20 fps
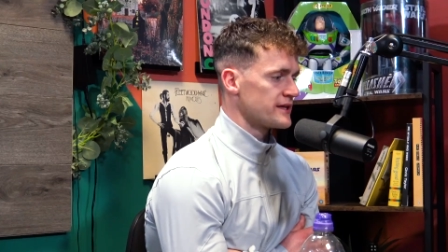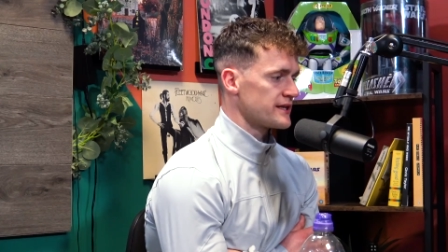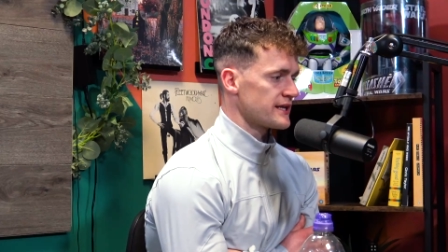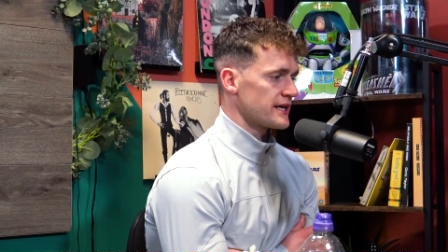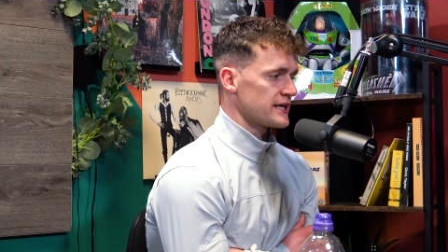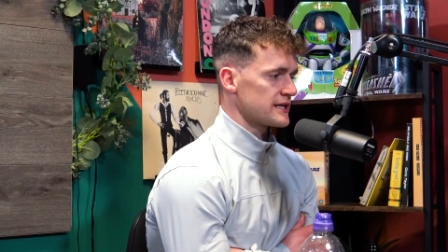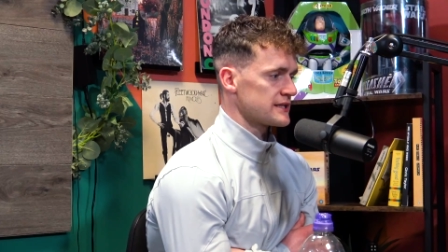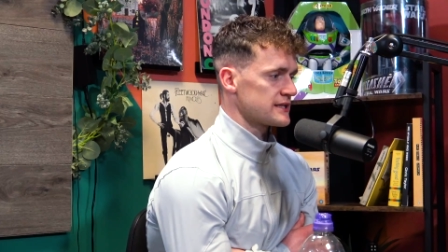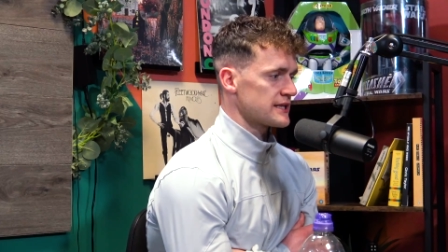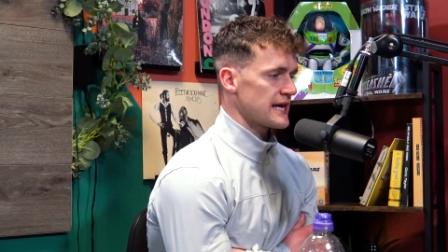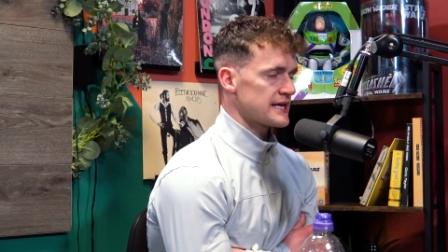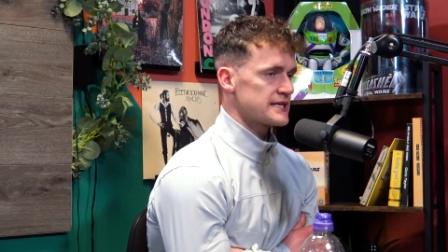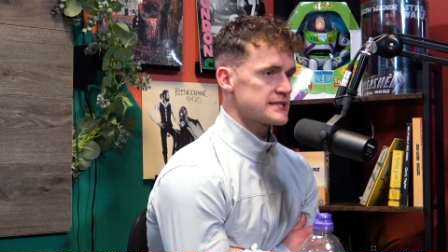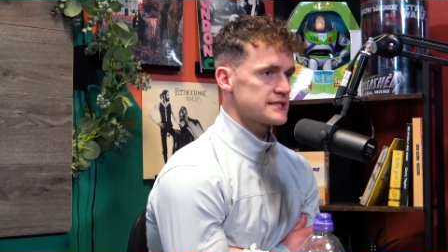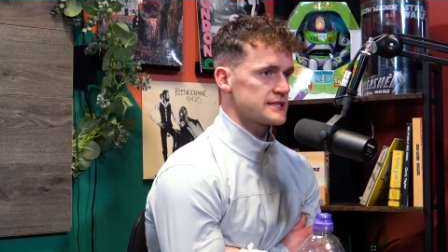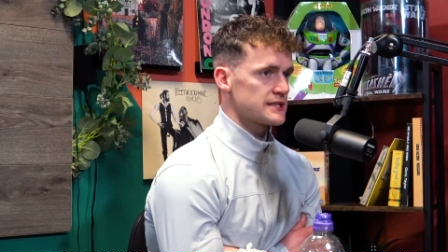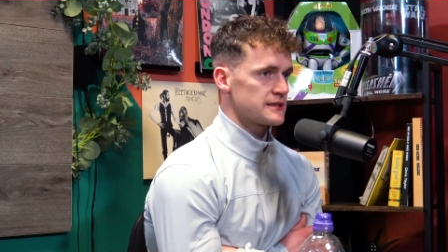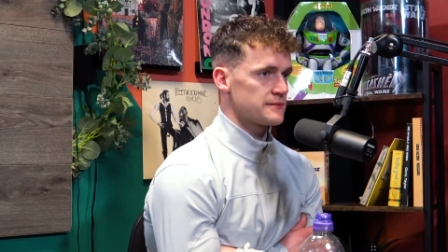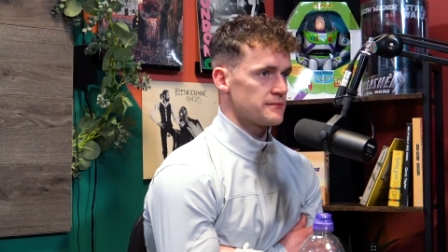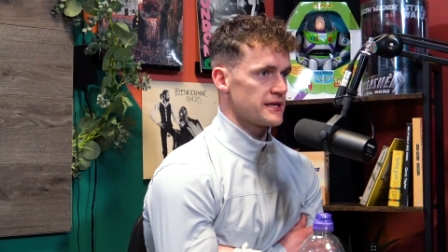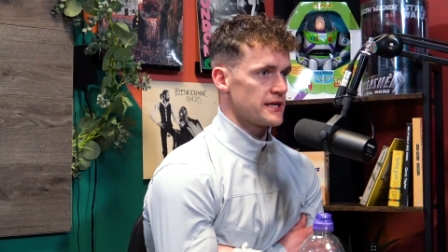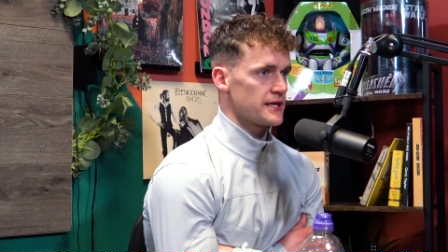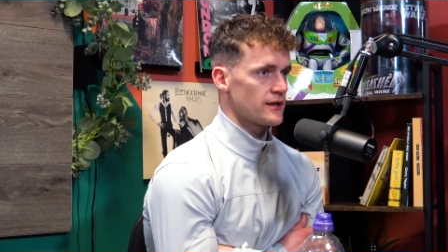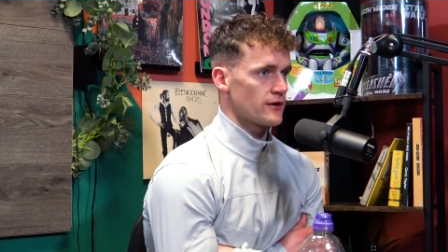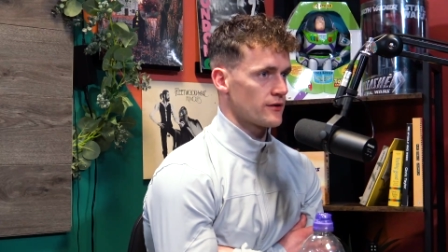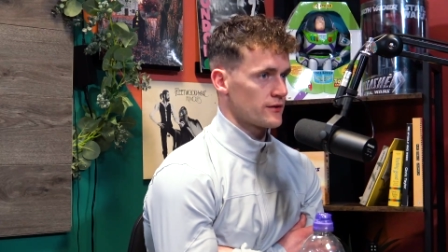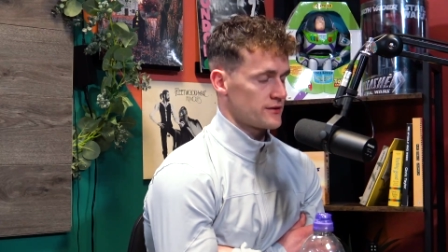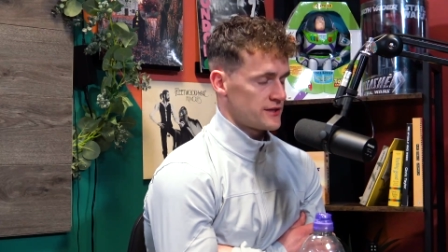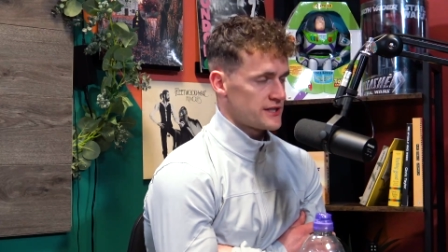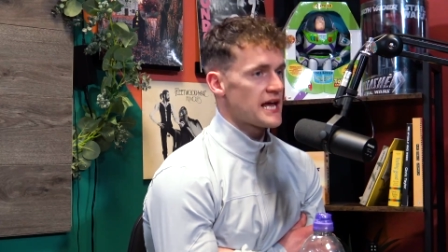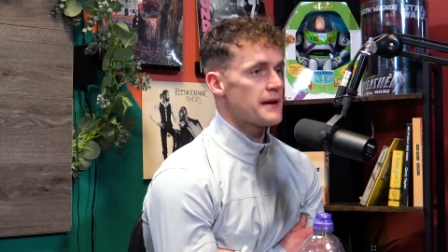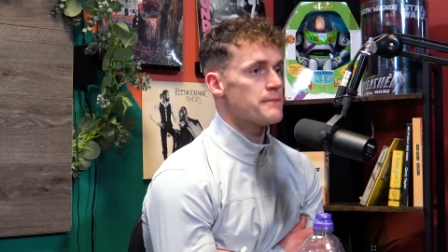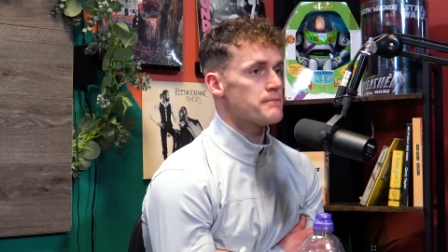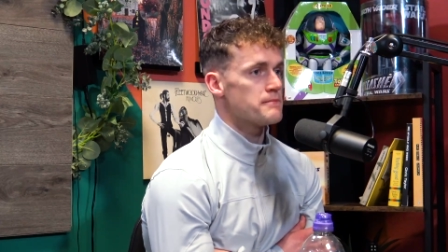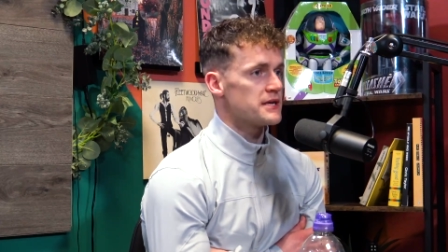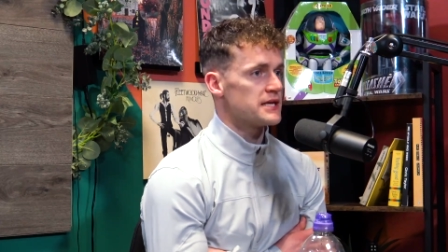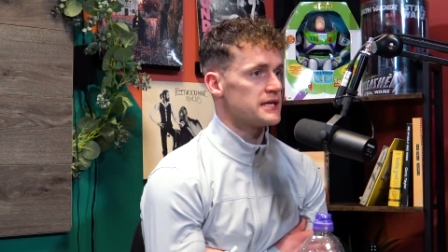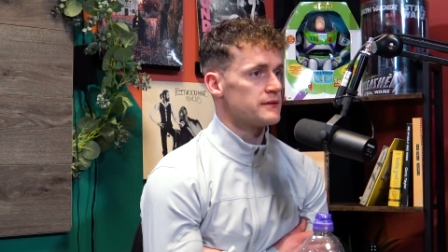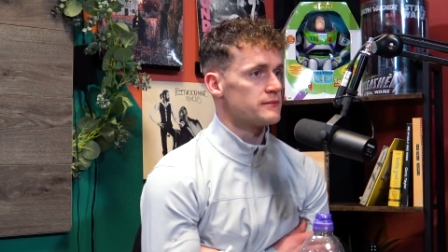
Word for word: They texted me or DM me,